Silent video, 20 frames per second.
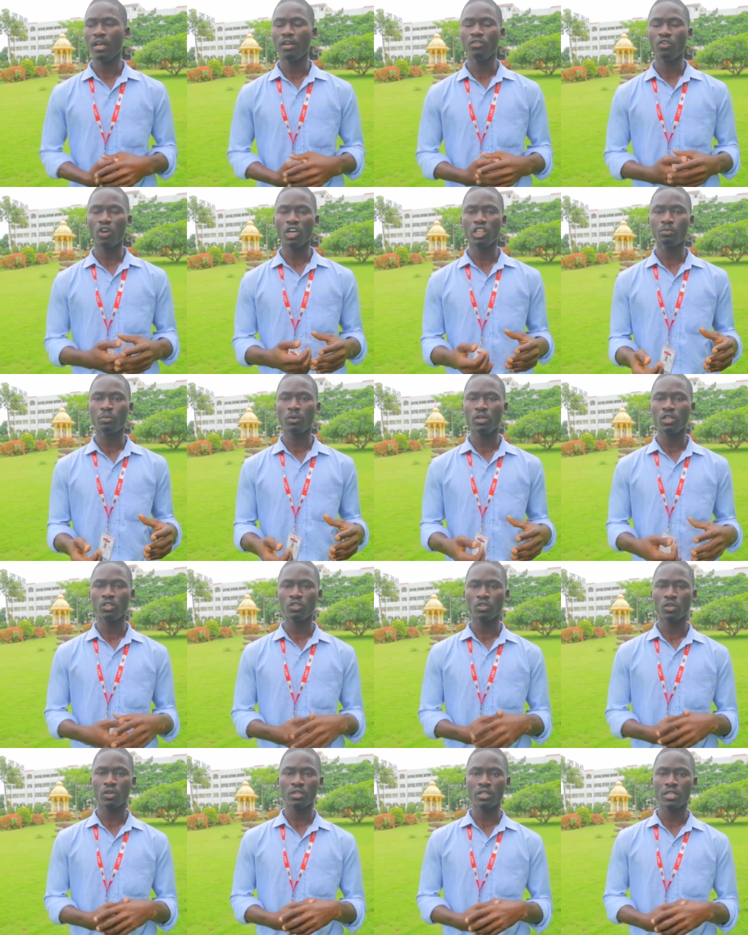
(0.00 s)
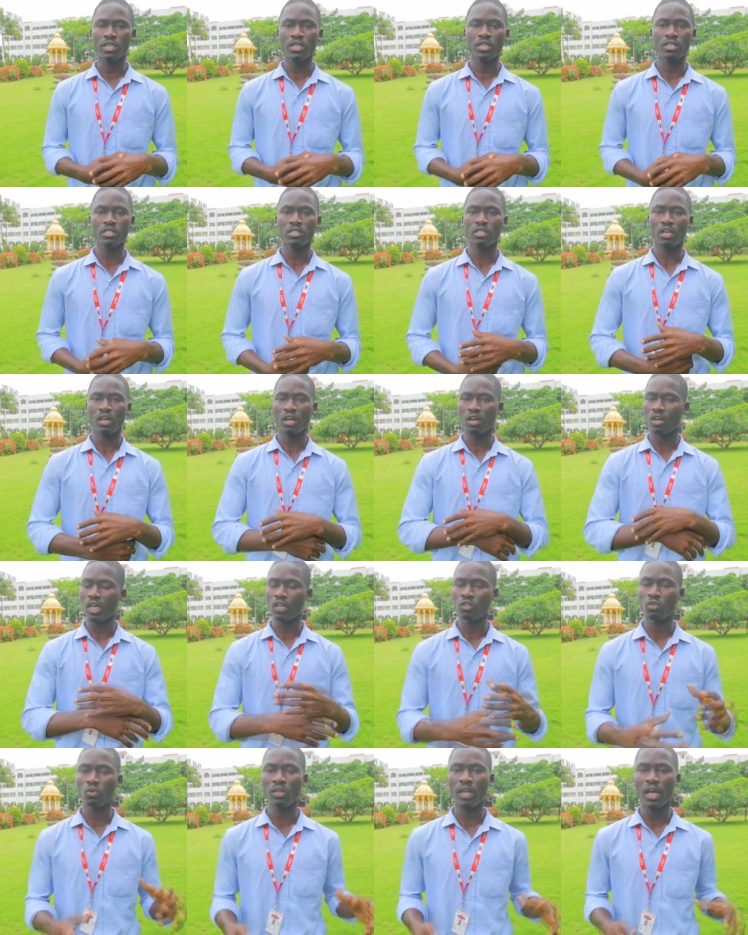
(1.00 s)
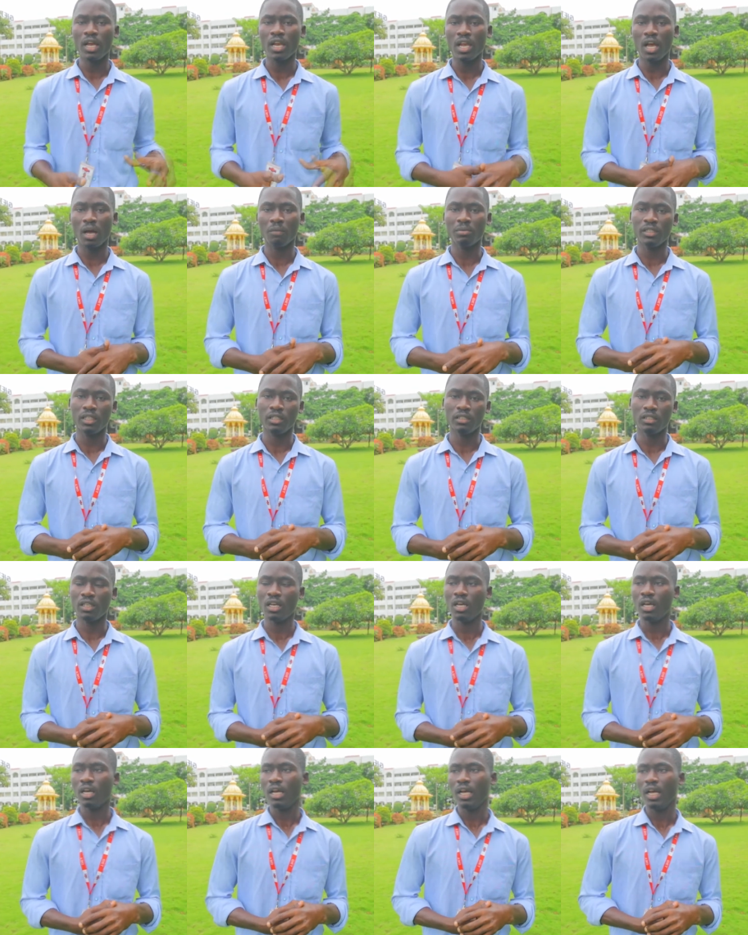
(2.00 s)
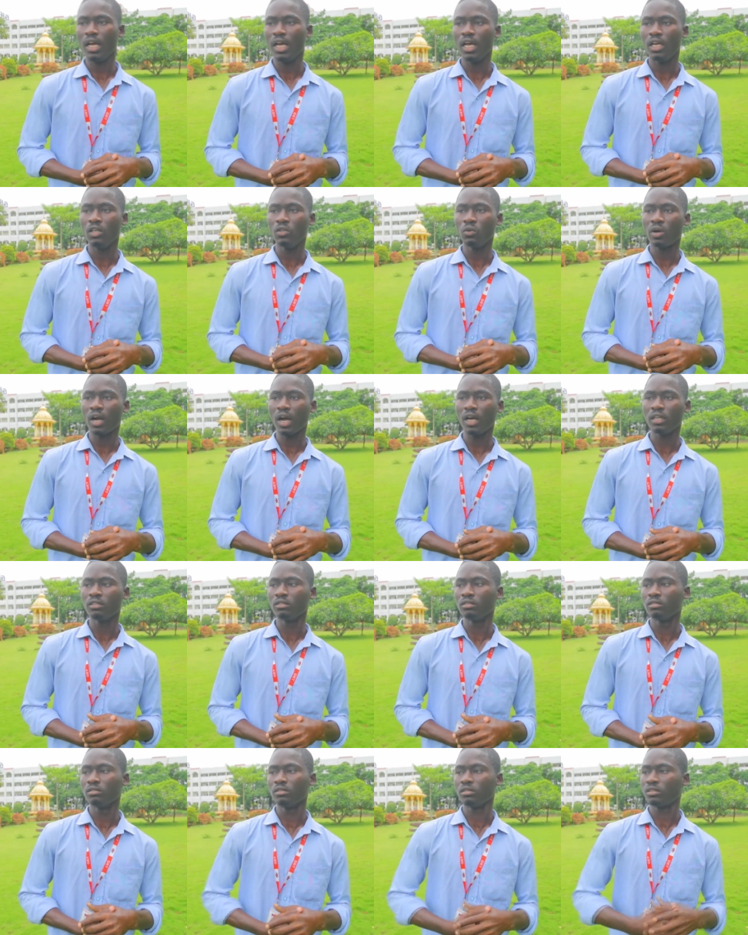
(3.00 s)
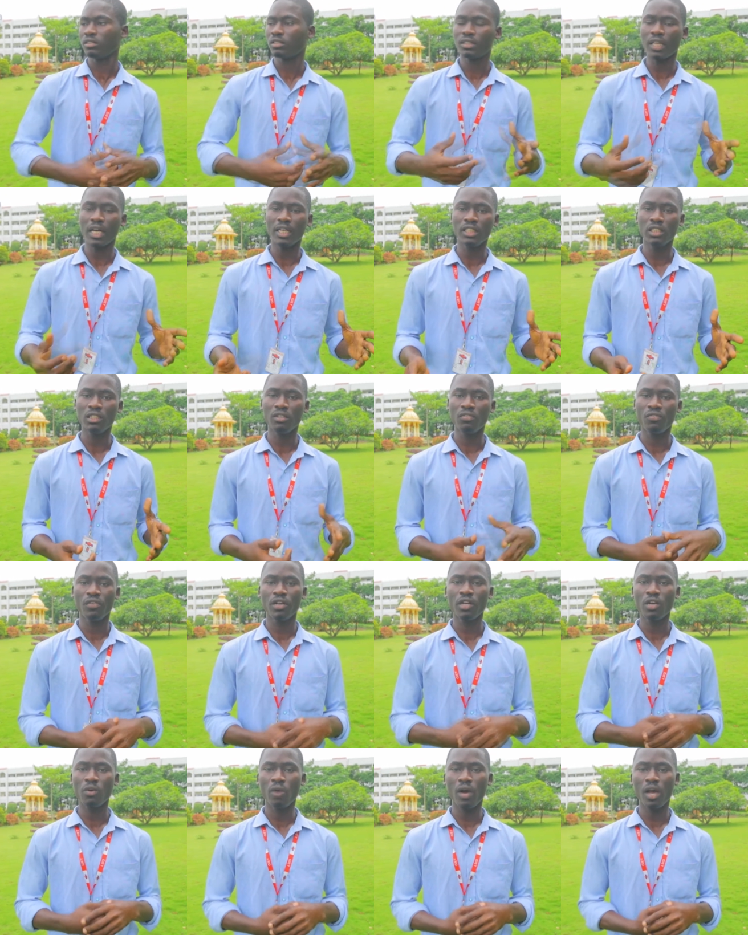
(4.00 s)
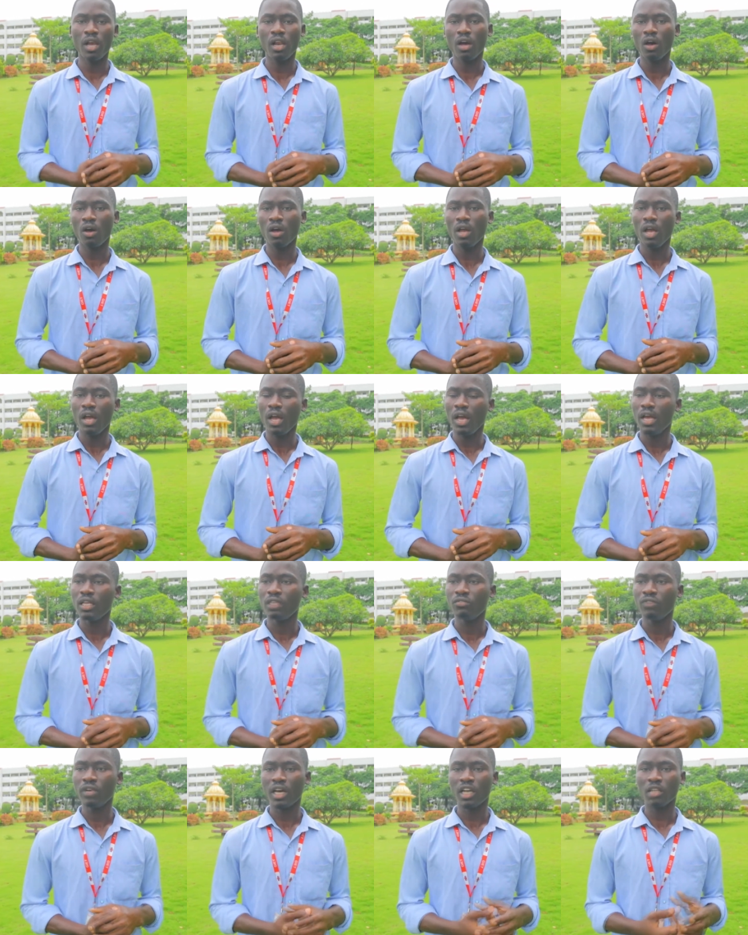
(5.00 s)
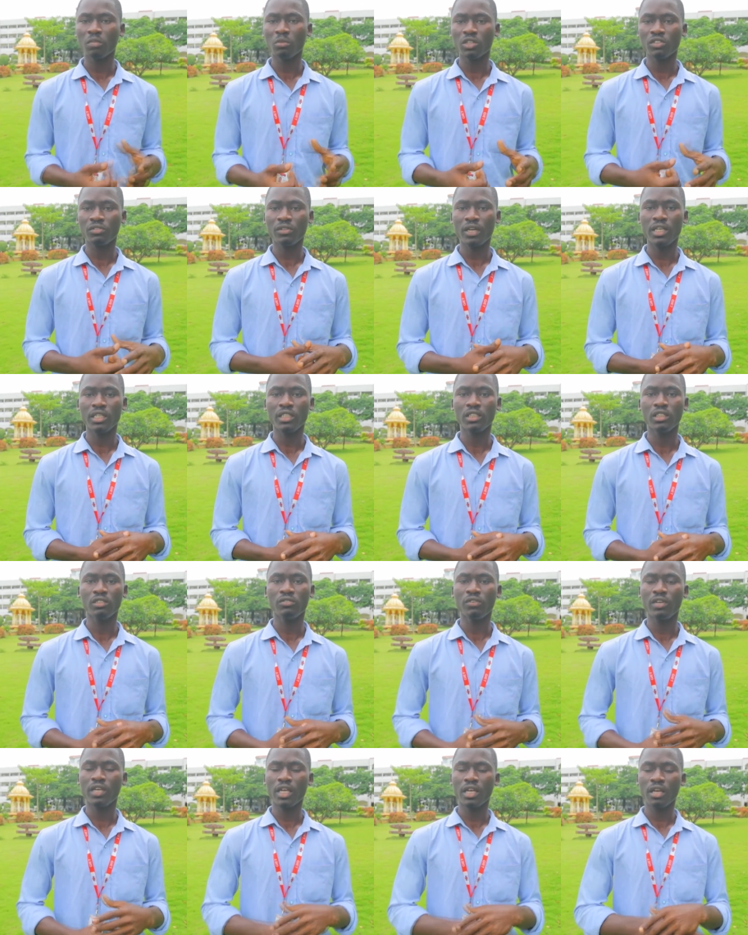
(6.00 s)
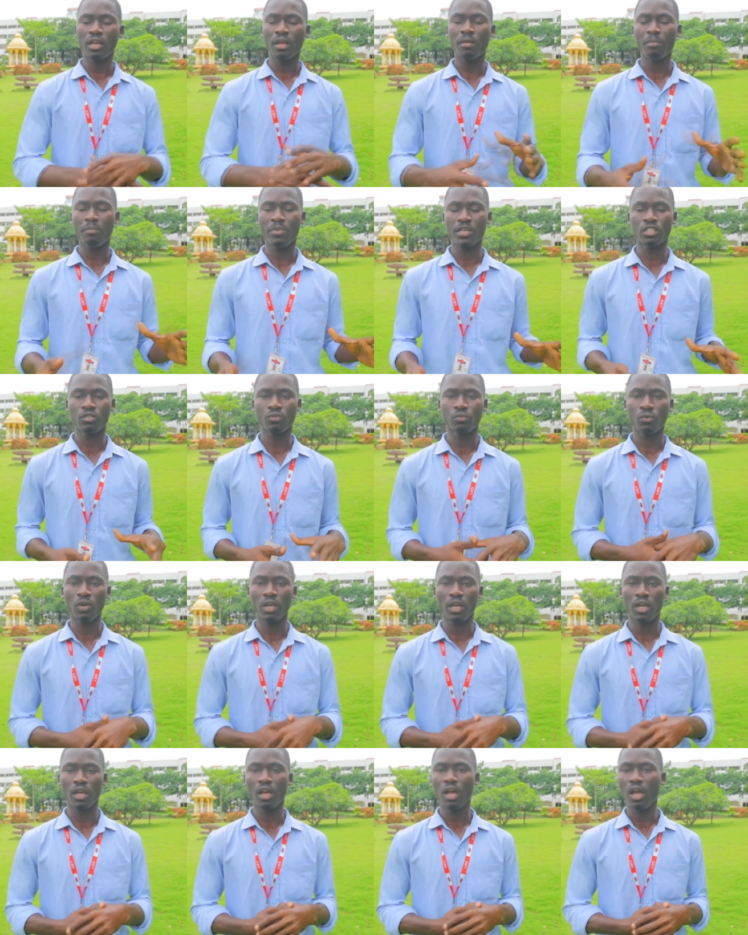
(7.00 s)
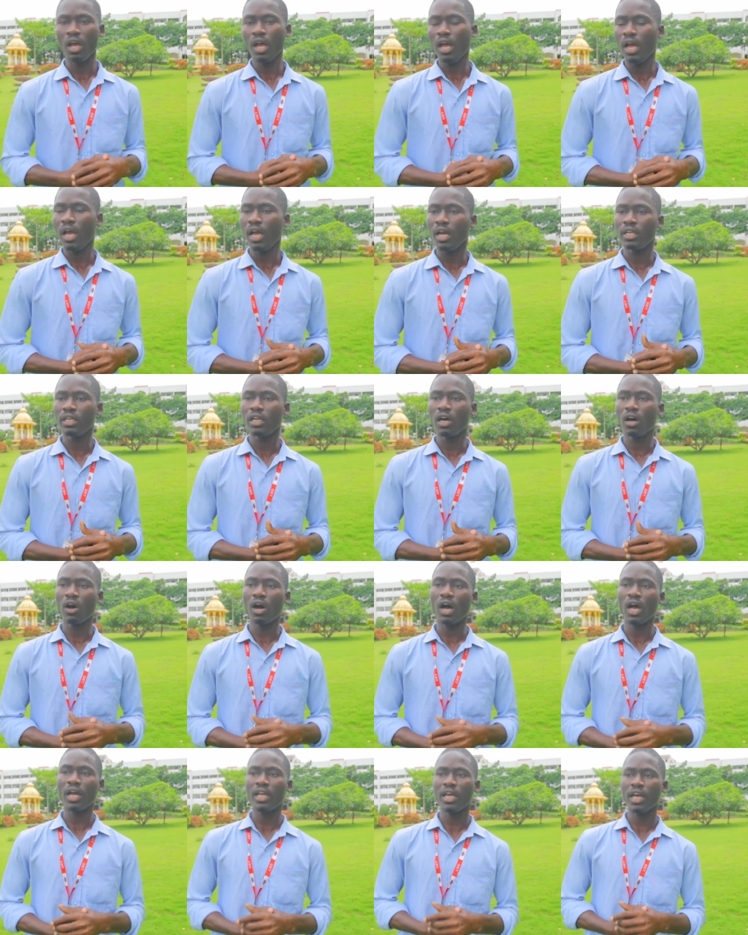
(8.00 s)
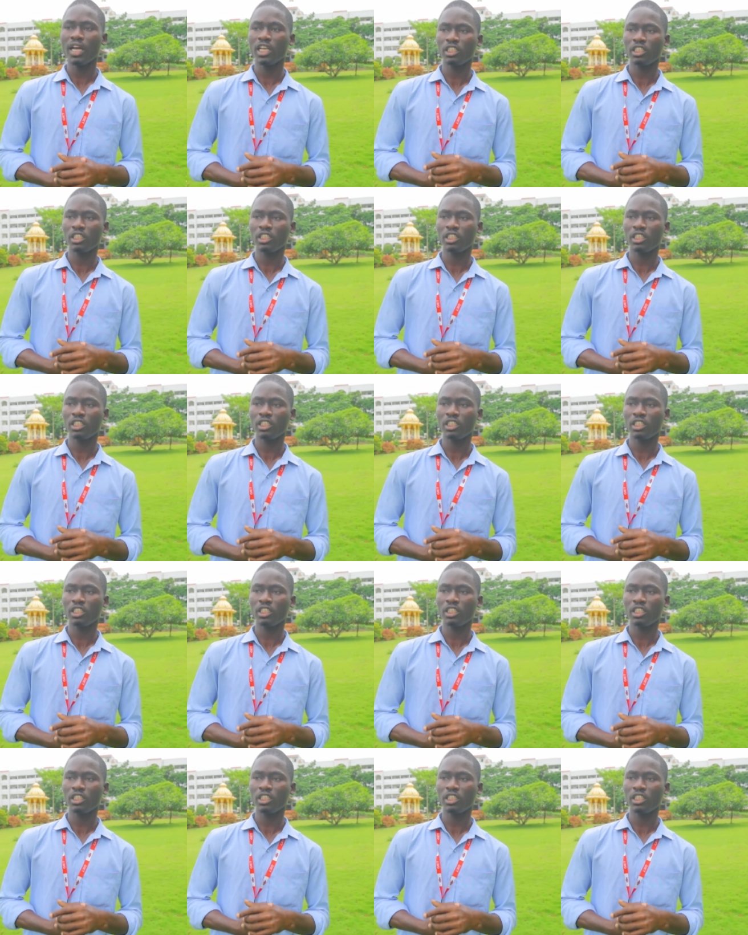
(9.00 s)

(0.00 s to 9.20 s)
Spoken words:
noise pollution is totally absent. You can study very well, and the atmosphere is very peacefully. And other